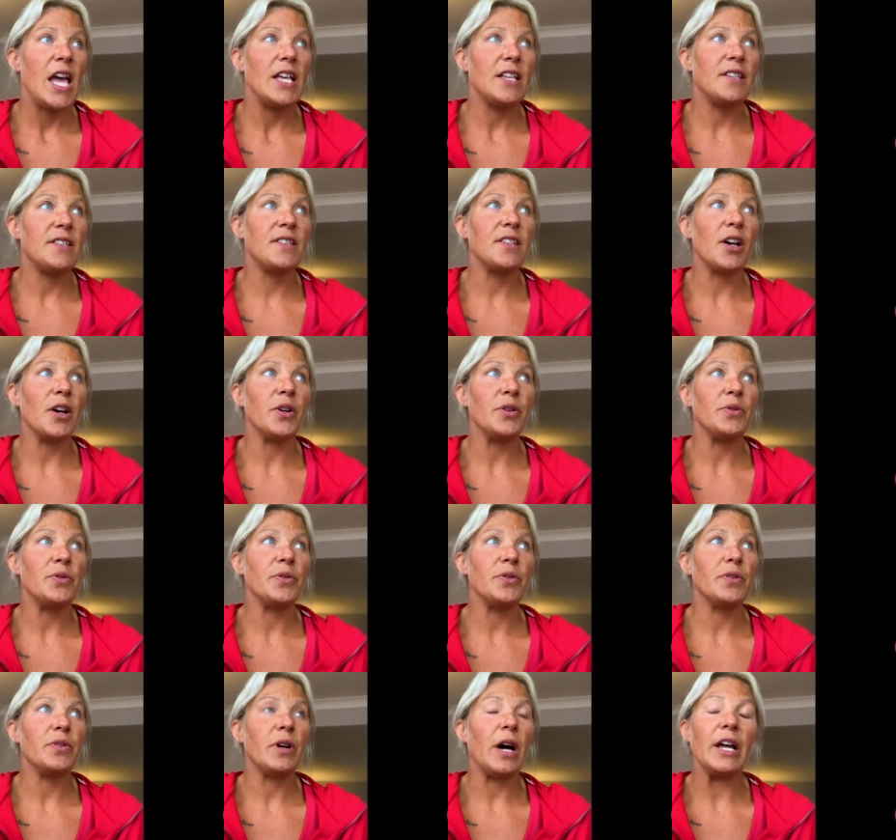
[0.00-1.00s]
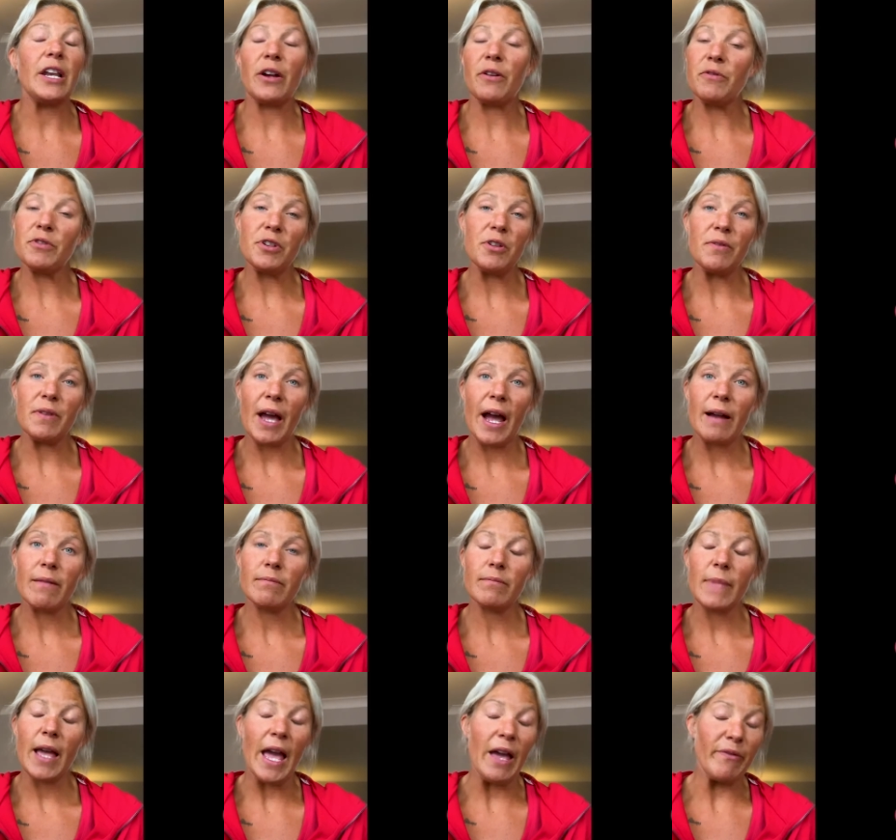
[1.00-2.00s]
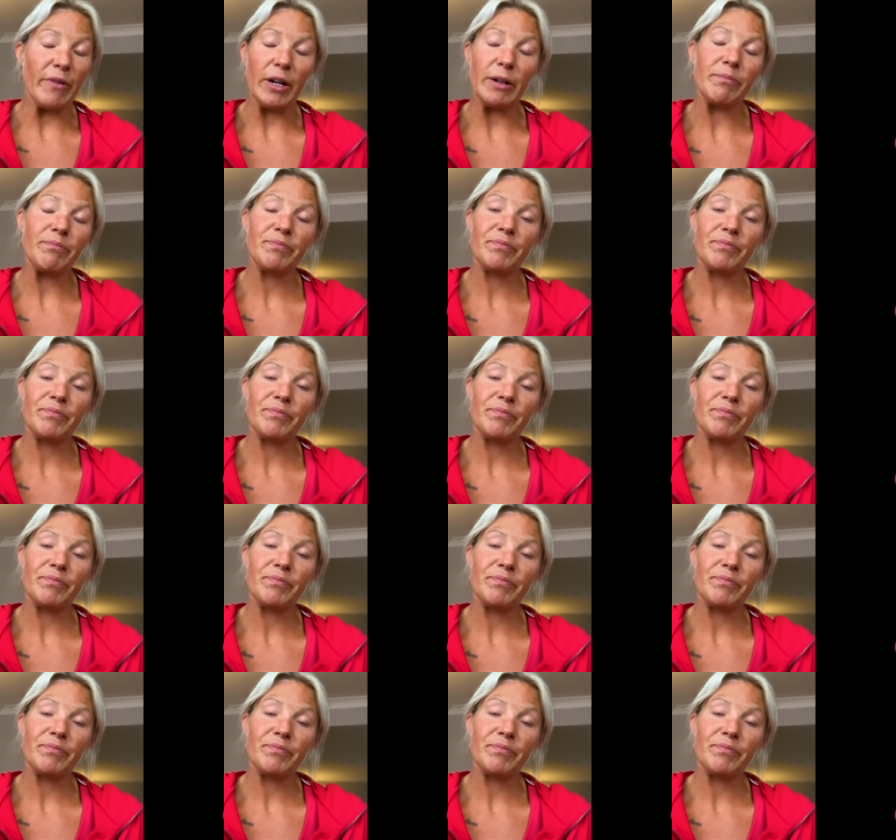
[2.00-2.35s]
So I don't do that ever.